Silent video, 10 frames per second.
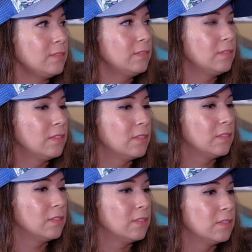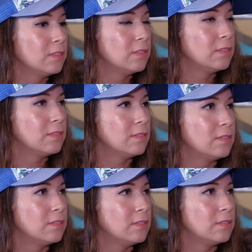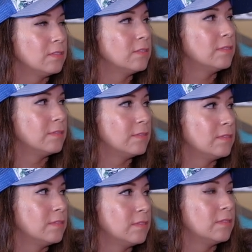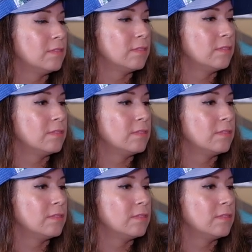(not speaking)